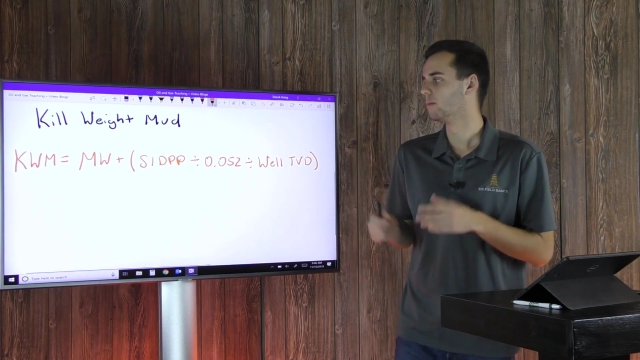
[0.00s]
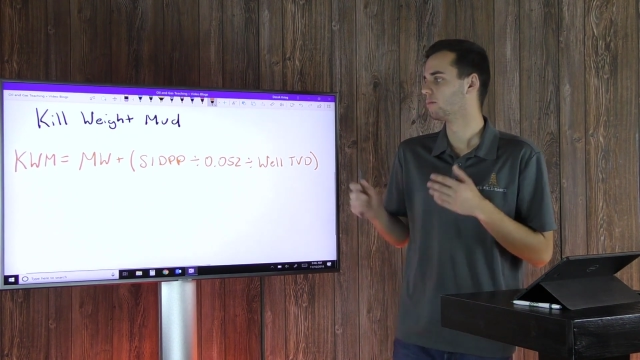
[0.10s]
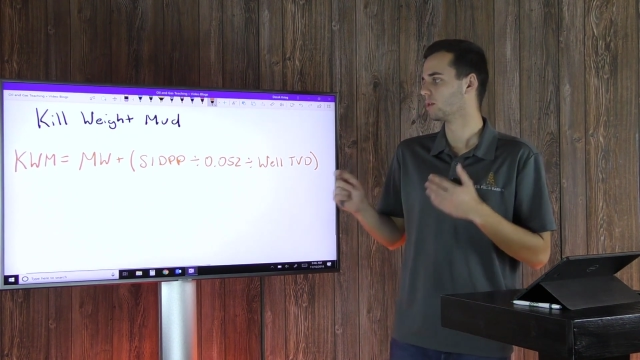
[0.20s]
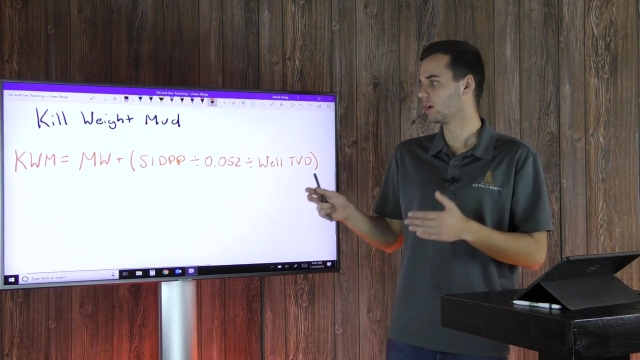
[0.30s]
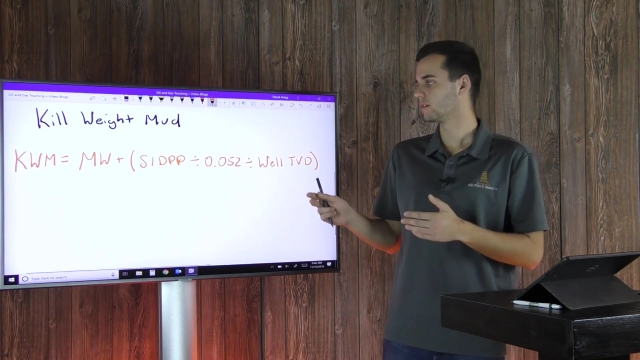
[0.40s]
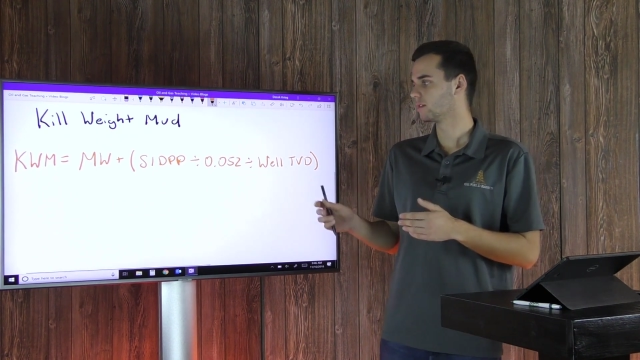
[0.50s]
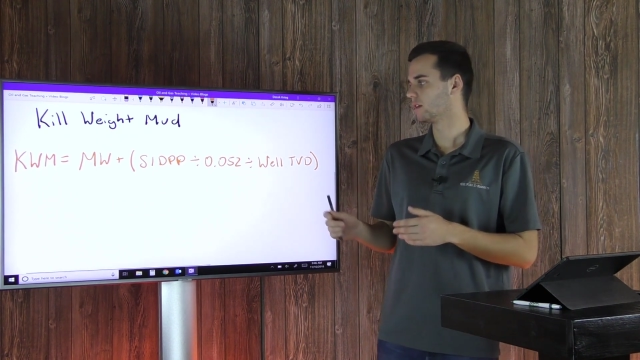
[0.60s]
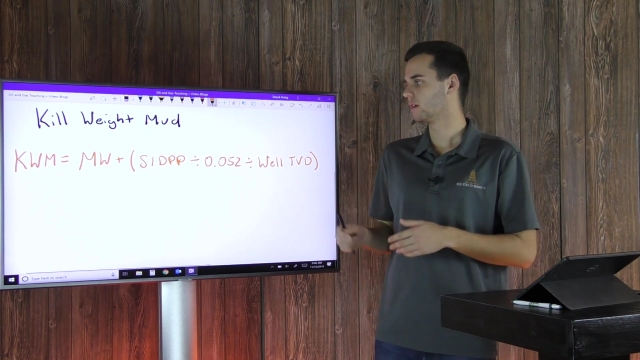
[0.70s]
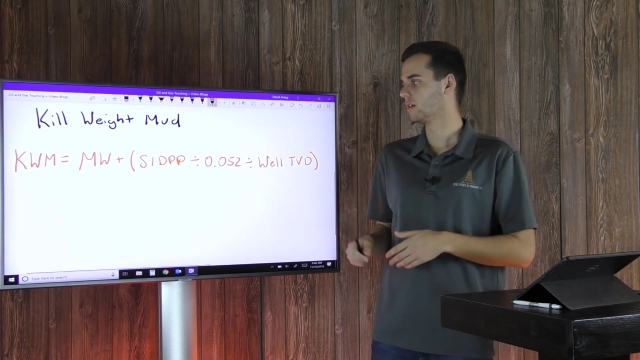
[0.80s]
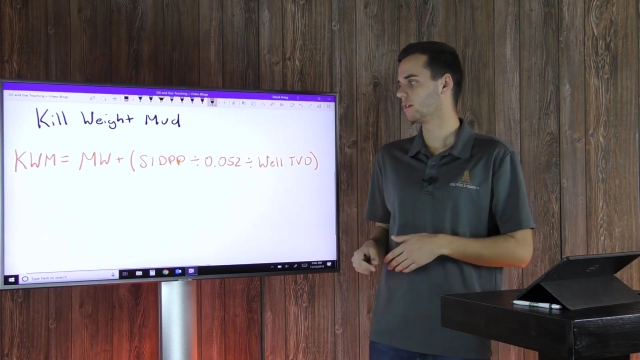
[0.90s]

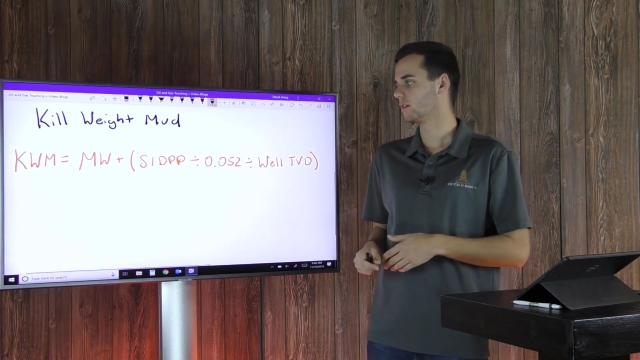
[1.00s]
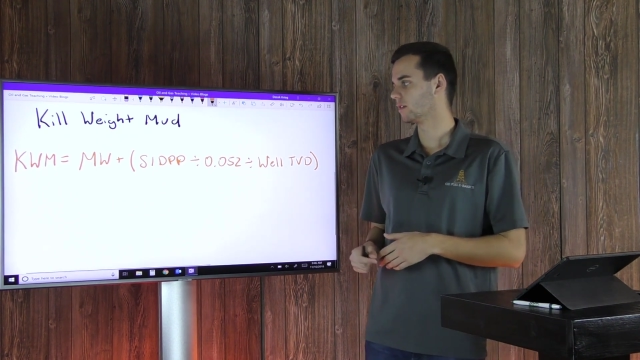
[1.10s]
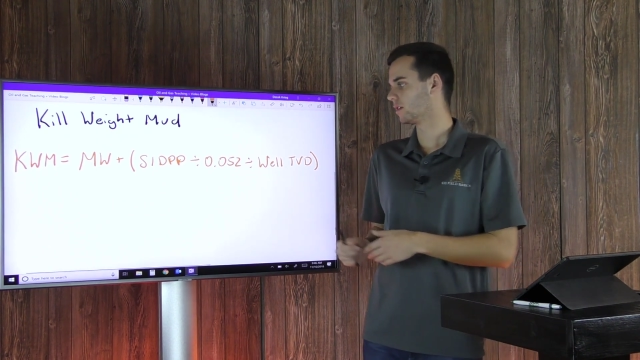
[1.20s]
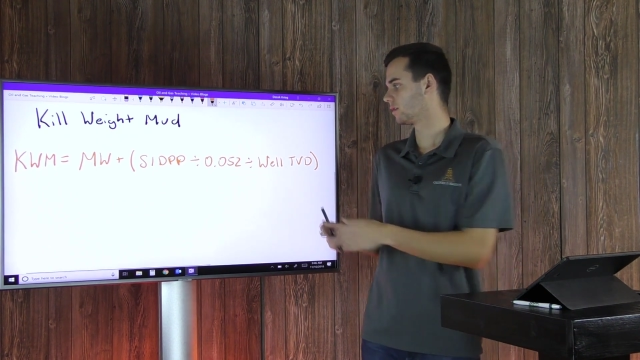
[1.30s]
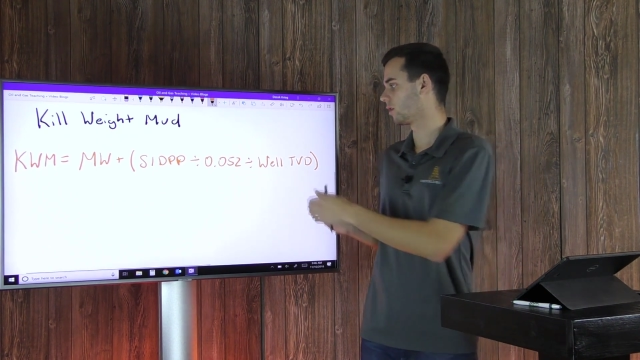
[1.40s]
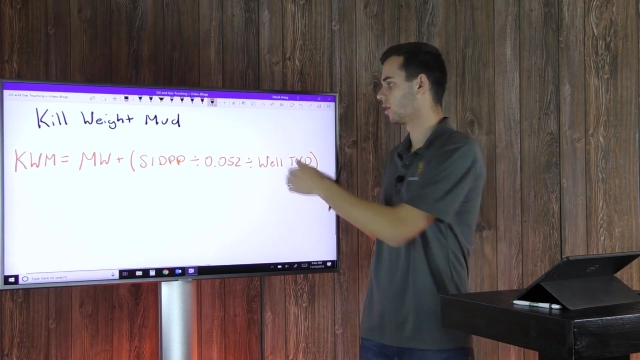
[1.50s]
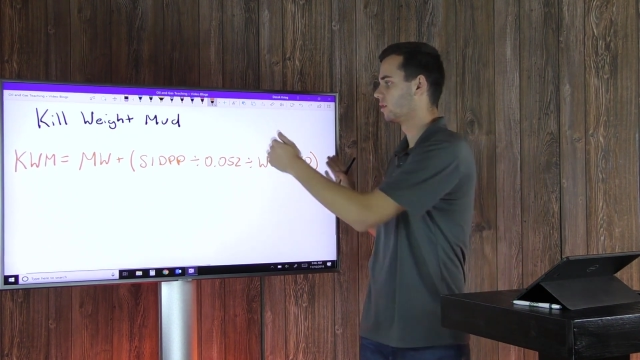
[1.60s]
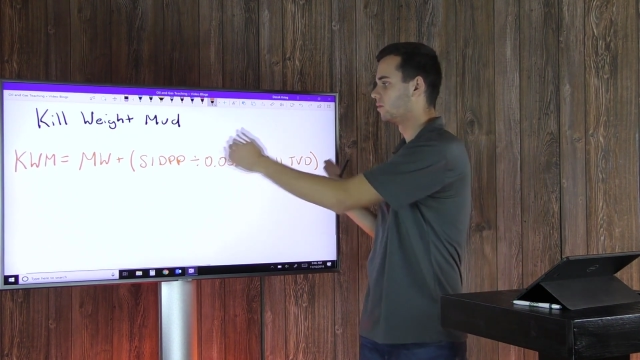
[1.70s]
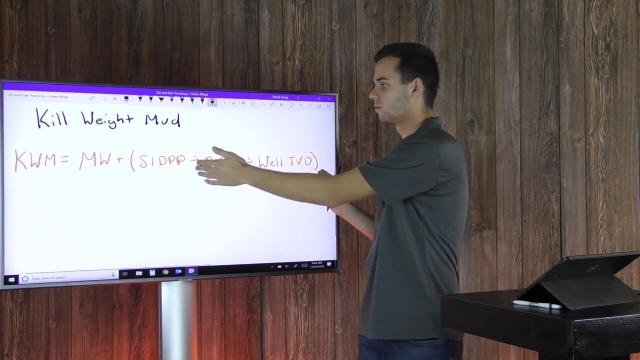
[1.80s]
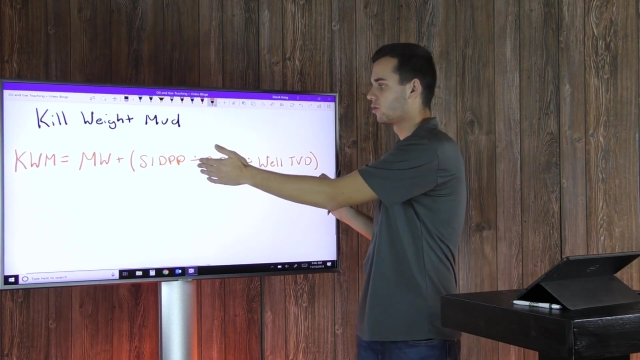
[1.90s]
plus, this is all
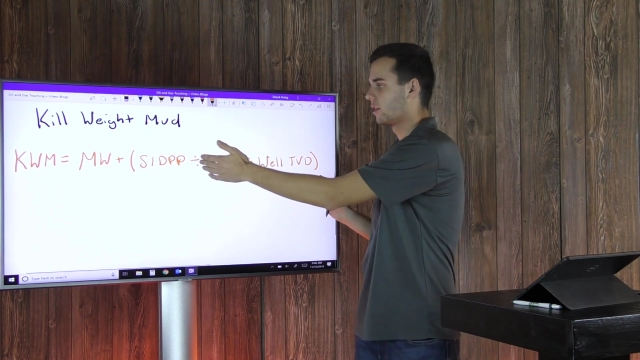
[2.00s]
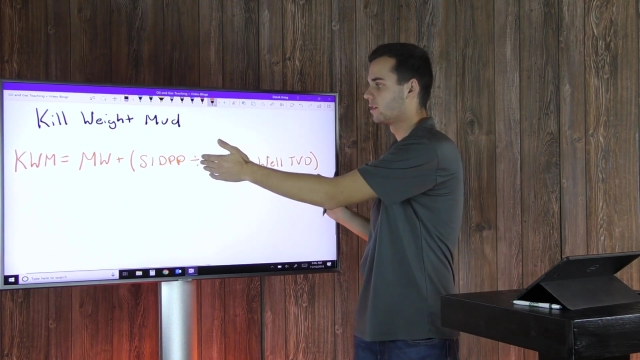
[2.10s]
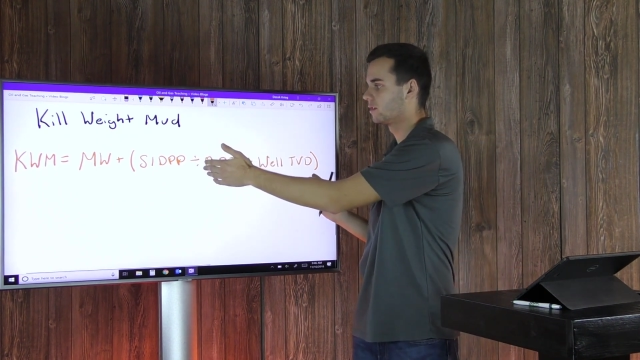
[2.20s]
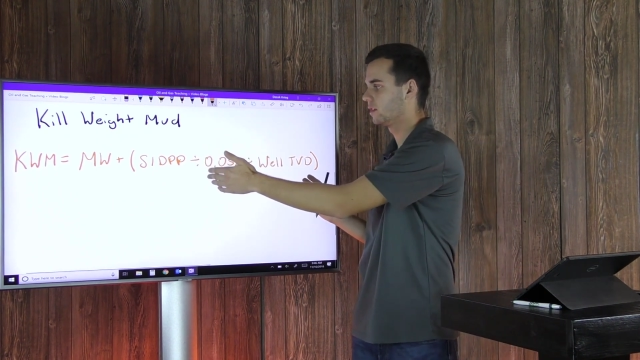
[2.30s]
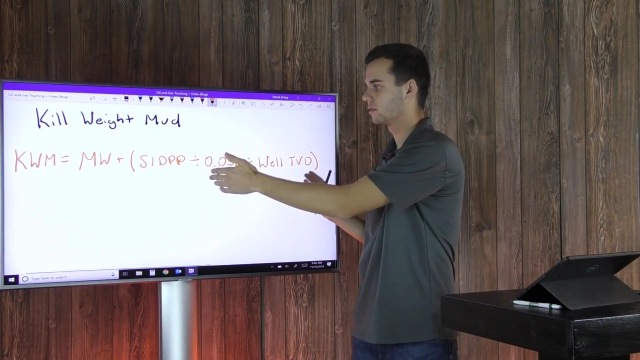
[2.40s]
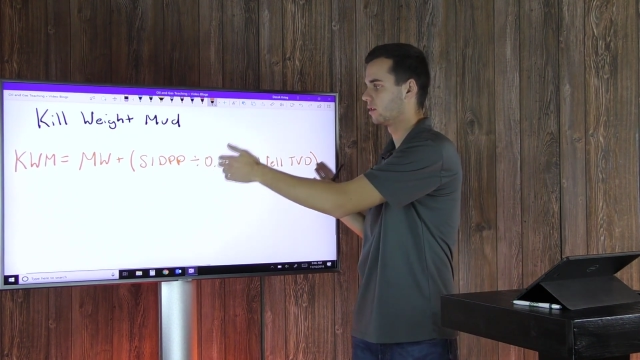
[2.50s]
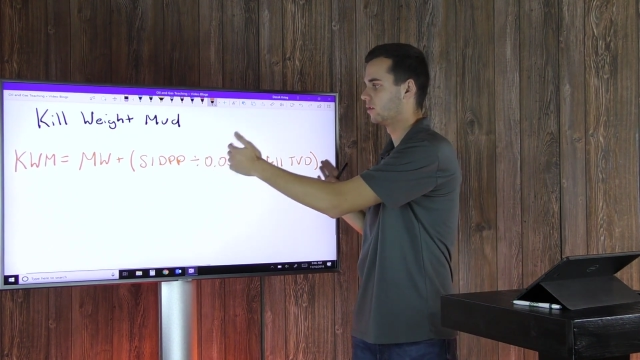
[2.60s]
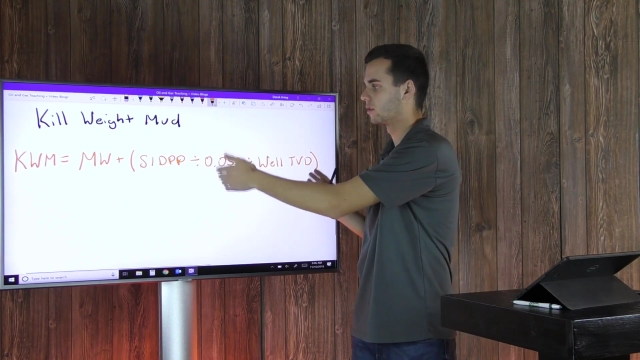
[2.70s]
in parentheses, so you do